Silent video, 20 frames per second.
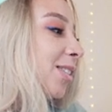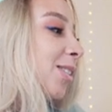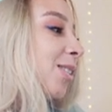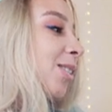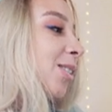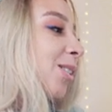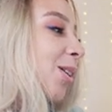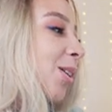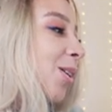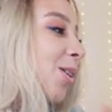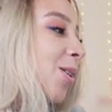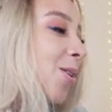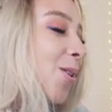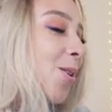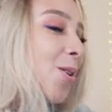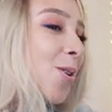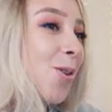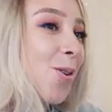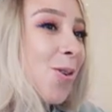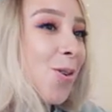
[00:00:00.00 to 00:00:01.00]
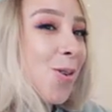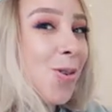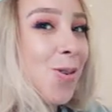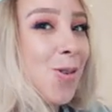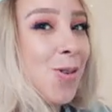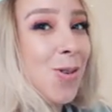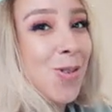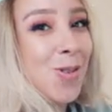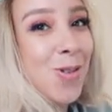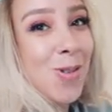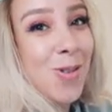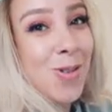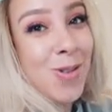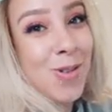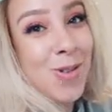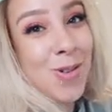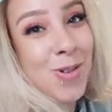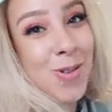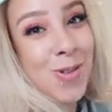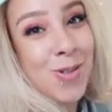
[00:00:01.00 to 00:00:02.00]

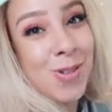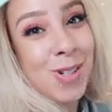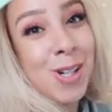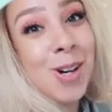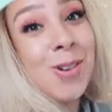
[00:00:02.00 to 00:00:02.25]
so